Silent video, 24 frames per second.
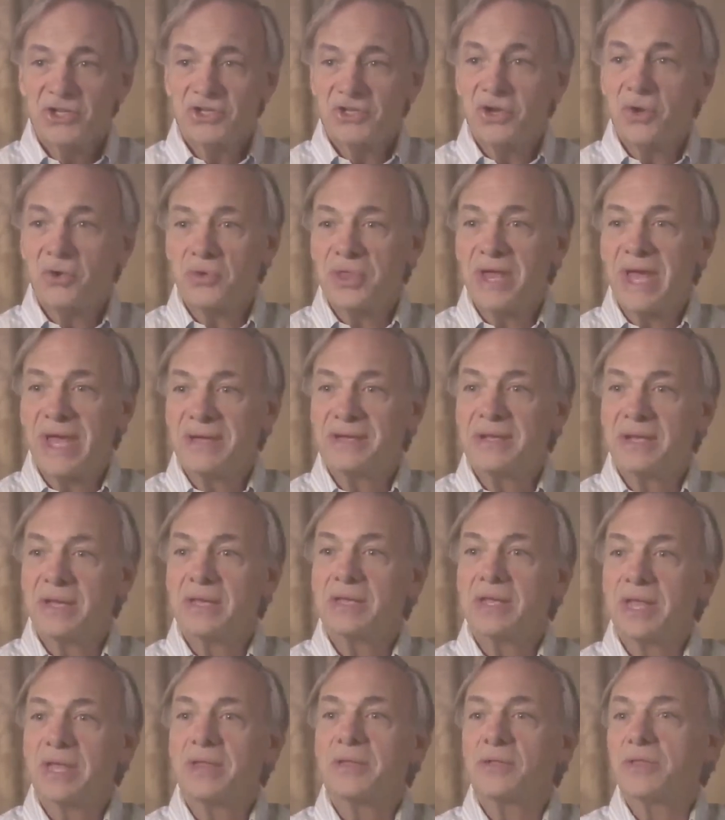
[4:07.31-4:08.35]
So
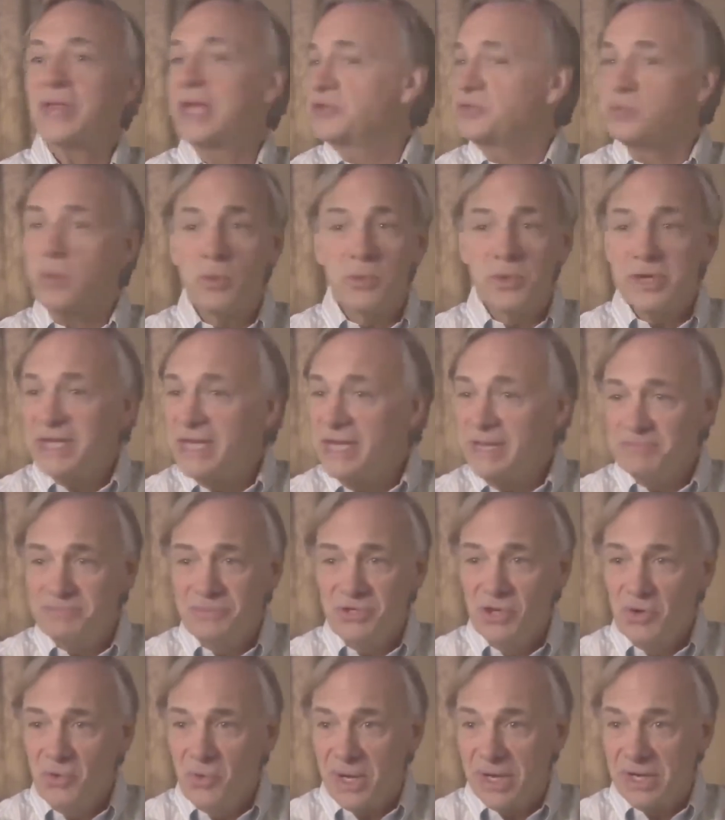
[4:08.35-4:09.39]
that's what we
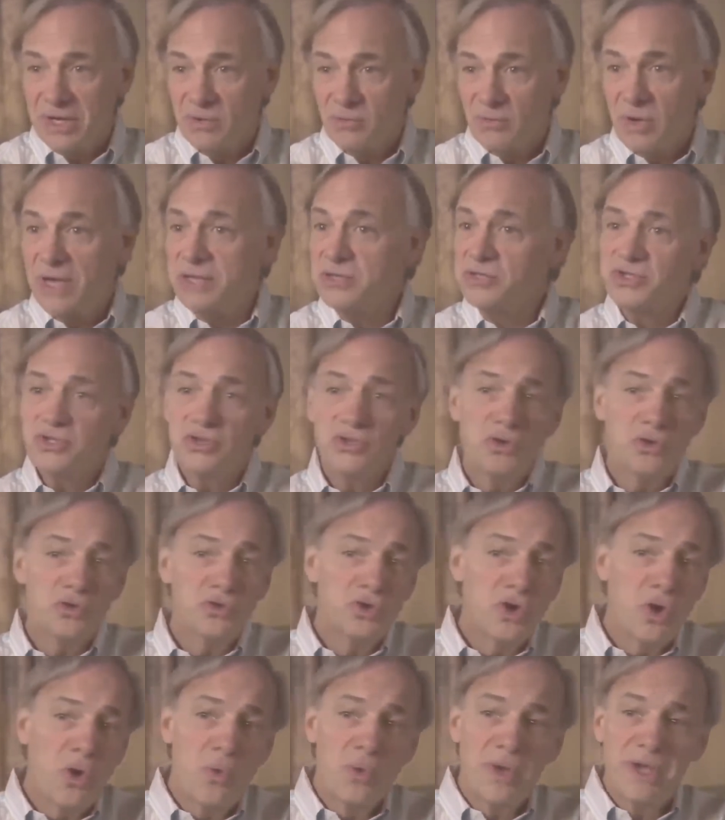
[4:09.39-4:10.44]
keep doing, right? So you're
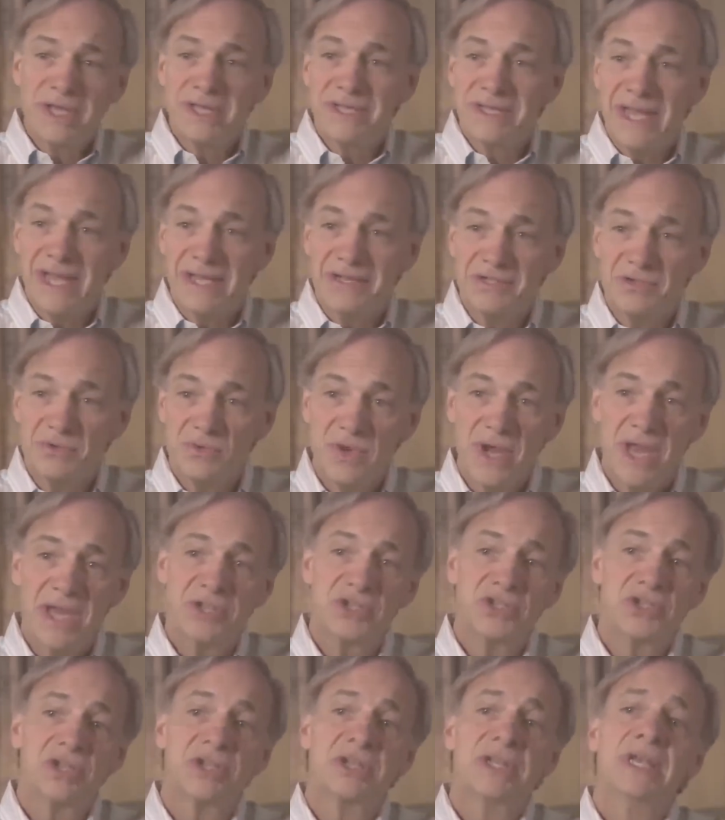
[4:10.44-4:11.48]
going in that
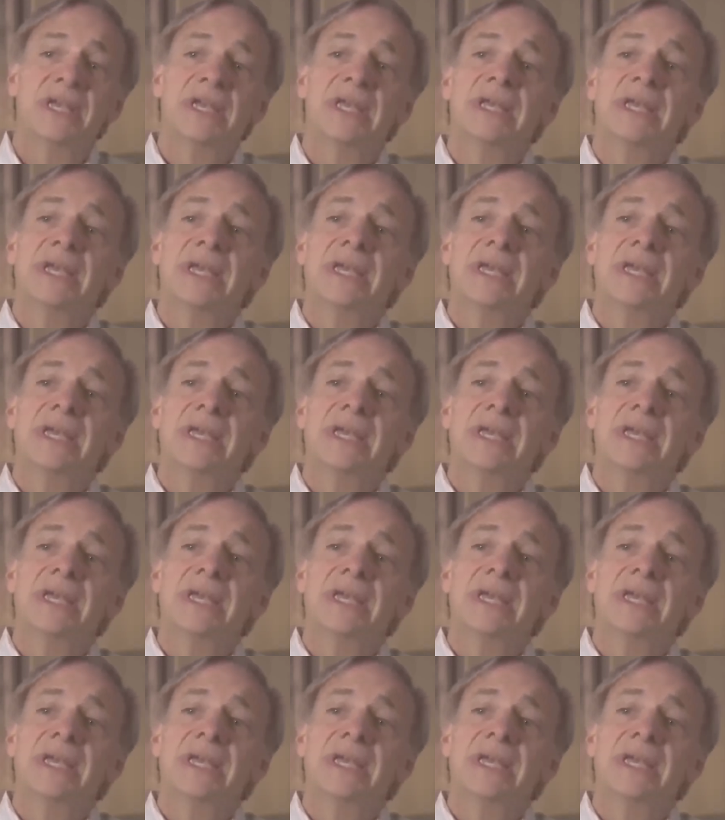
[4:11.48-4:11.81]
direction.